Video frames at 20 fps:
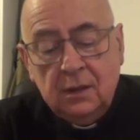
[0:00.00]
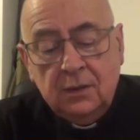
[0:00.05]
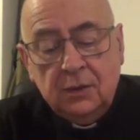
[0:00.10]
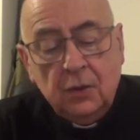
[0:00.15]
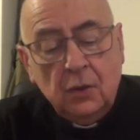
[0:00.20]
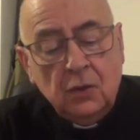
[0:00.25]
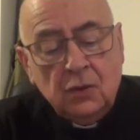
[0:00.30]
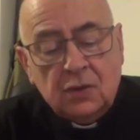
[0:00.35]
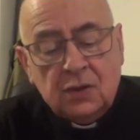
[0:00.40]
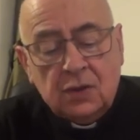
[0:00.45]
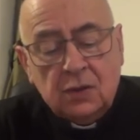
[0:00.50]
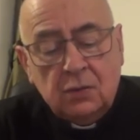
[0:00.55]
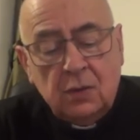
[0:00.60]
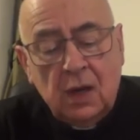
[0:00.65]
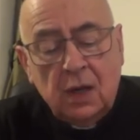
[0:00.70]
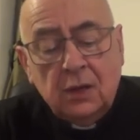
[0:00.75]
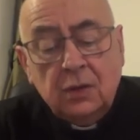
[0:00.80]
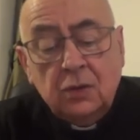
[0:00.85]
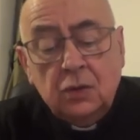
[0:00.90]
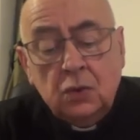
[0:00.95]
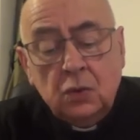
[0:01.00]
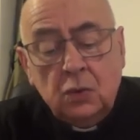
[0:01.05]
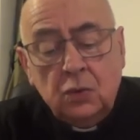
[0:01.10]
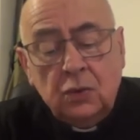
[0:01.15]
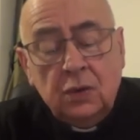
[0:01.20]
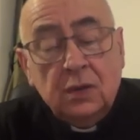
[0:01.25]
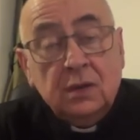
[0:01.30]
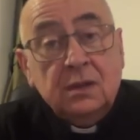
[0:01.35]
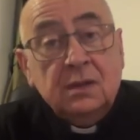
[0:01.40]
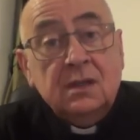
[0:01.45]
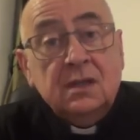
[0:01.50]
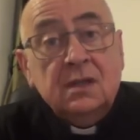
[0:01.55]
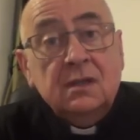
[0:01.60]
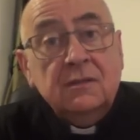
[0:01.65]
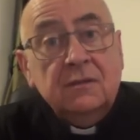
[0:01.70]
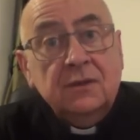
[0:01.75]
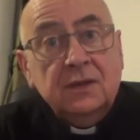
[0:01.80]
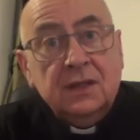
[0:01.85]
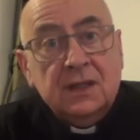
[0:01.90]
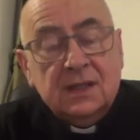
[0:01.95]
Those who are eunuchs
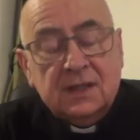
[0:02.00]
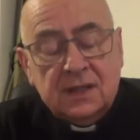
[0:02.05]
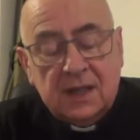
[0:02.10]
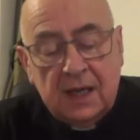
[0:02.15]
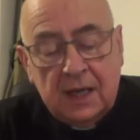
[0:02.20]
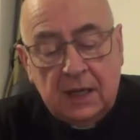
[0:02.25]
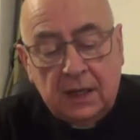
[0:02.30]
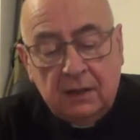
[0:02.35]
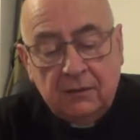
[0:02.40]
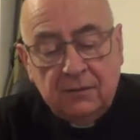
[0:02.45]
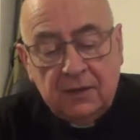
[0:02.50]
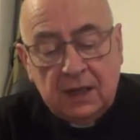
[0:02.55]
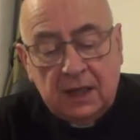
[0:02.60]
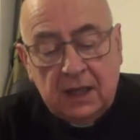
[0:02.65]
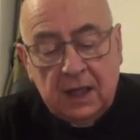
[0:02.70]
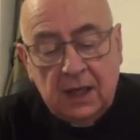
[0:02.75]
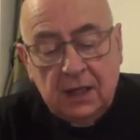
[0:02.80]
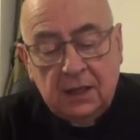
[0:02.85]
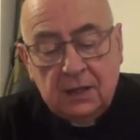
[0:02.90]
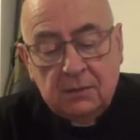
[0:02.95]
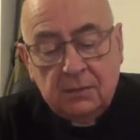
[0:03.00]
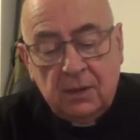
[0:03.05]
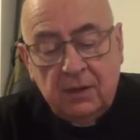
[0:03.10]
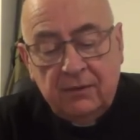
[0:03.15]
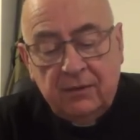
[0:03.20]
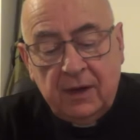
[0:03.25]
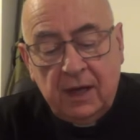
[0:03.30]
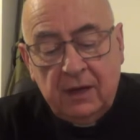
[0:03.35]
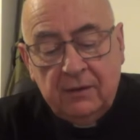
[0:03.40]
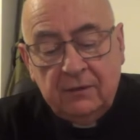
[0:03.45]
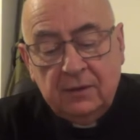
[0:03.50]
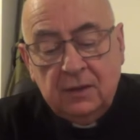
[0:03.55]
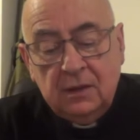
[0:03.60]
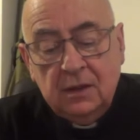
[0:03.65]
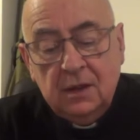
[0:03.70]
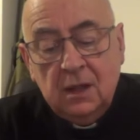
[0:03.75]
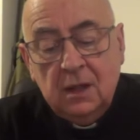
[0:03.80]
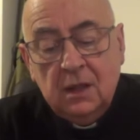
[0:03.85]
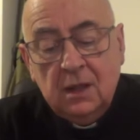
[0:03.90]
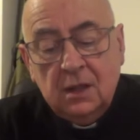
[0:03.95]
for the sake of the kingdom of heaven
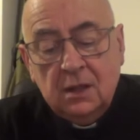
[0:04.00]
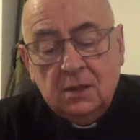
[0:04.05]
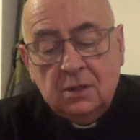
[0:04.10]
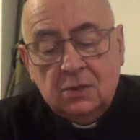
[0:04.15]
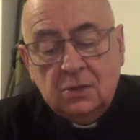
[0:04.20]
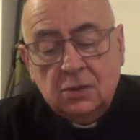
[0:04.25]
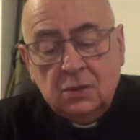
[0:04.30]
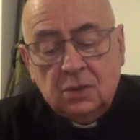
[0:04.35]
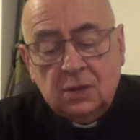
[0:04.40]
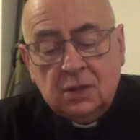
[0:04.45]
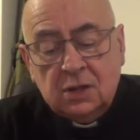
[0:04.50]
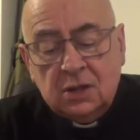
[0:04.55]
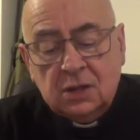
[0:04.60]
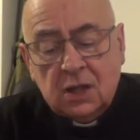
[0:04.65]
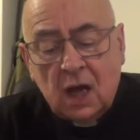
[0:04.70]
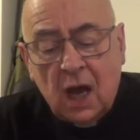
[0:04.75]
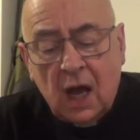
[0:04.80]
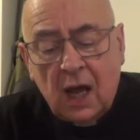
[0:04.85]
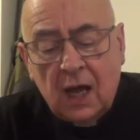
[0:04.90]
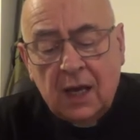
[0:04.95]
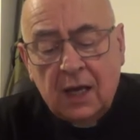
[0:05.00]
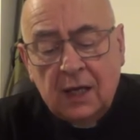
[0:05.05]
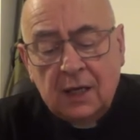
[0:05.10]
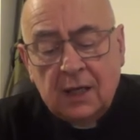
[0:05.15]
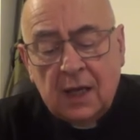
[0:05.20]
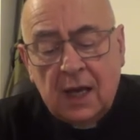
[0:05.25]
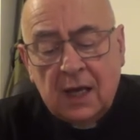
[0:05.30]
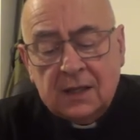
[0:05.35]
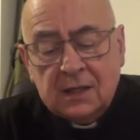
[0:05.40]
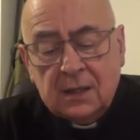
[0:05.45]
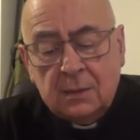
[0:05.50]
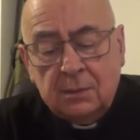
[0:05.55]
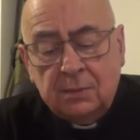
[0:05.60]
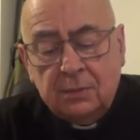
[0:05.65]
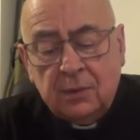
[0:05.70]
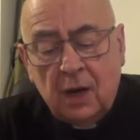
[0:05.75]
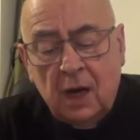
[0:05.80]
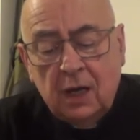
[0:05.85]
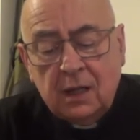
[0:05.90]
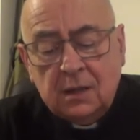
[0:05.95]
should shine as a
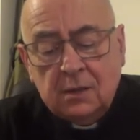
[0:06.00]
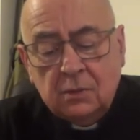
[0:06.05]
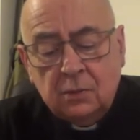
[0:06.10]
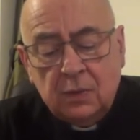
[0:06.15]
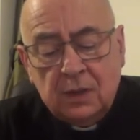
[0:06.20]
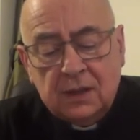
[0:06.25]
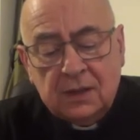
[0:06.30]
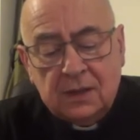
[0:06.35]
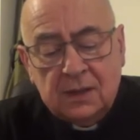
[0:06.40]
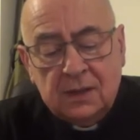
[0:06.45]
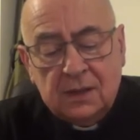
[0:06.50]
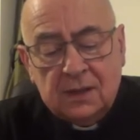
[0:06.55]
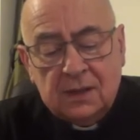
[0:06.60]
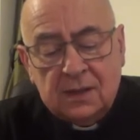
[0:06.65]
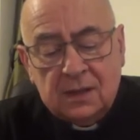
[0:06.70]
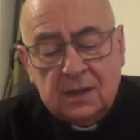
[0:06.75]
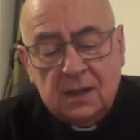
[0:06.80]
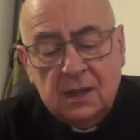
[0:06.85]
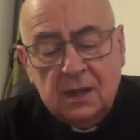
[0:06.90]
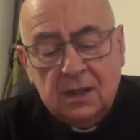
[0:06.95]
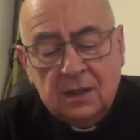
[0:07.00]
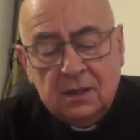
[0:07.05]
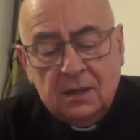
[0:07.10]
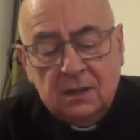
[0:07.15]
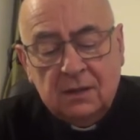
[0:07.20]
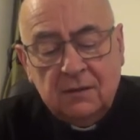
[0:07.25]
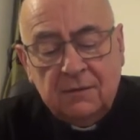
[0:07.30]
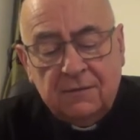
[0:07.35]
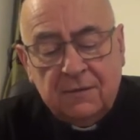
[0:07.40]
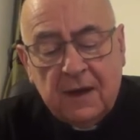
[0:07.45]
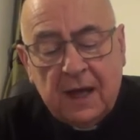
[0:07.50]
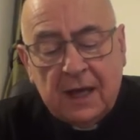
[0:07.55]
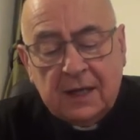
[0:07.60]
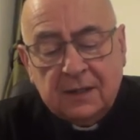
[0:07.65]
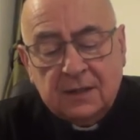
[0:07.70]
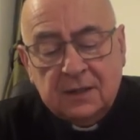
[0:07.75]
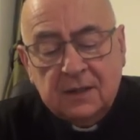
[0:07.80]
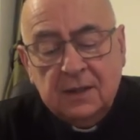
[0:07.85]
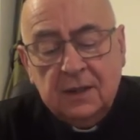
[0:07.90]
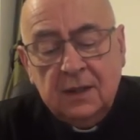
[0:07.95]
bright witness to the
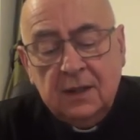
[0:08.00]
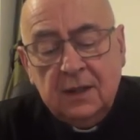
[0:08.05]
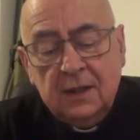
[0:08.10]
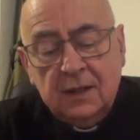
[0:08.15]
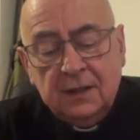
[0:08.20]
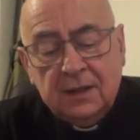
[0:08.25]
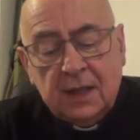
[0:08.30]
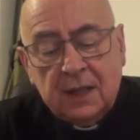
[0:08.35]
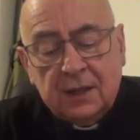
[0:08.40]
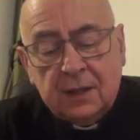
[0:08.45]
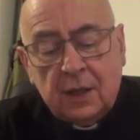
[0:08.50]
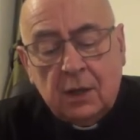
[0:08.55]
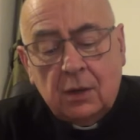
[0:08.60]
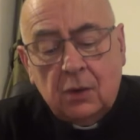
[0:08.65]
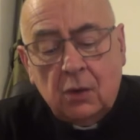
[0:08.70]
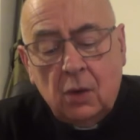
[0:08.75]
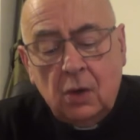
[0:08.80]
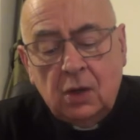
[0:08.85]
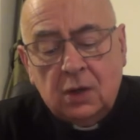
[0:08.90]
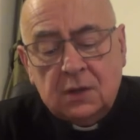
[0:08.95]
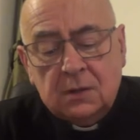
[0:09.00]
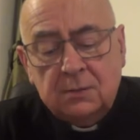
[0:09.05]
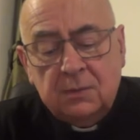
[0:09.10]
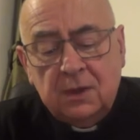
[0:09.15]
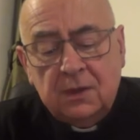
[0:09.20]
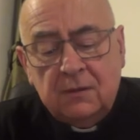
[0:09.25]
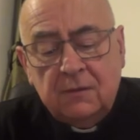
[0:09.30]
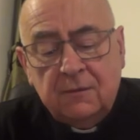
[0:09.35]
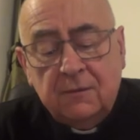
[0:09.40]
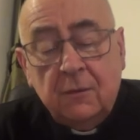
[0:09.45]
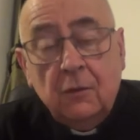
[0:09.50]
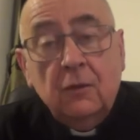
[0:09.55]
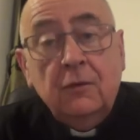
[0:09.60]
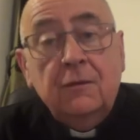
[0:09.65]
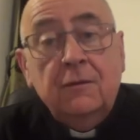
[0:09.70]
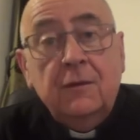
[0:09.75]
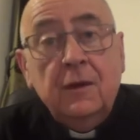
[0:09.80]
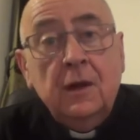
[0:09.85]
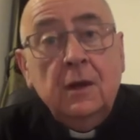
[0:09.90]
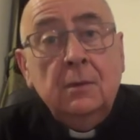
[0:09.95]
fact that our ultimate
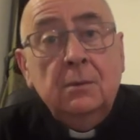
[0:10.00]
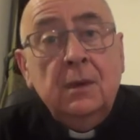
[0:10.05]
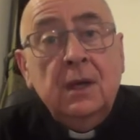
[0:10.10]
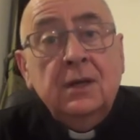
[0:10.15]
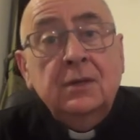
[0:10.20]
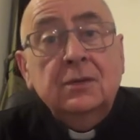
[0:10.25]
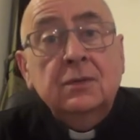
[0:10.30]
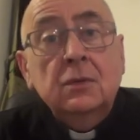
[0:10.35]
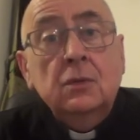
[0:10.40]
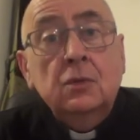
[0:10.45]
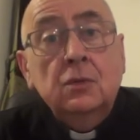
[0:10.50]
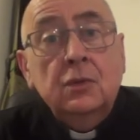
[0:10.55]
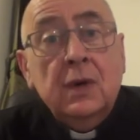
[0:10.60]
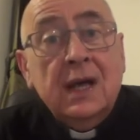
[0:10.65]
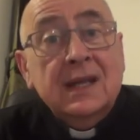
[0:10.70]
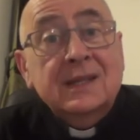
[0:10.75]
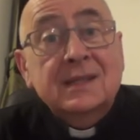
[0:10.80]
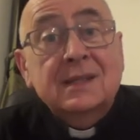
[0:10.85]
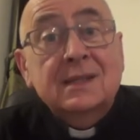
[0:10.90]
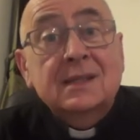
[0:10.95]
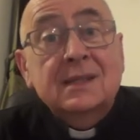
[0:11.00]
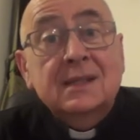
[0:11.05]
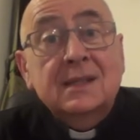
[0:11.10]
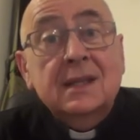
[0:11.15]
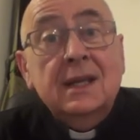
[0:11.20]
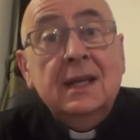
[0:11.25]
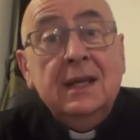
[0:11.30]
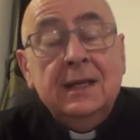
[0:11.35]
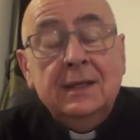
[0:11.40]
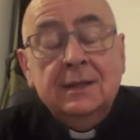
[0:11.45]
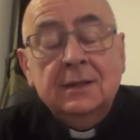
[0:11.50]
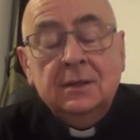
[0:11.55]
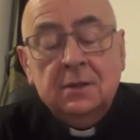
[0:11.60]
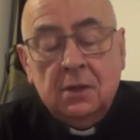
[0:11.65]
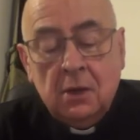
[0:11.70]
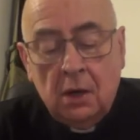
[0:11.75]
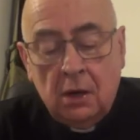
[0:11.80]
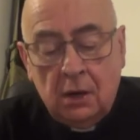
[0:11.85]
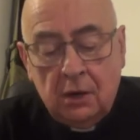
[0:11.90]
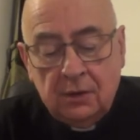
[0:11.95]
fulfillment rests in
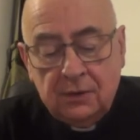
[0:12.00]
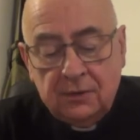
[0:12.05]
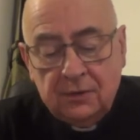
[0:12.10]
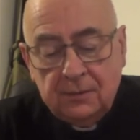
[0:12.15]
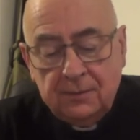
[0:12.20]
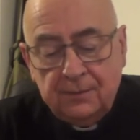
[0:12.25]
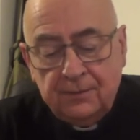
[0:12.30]
God.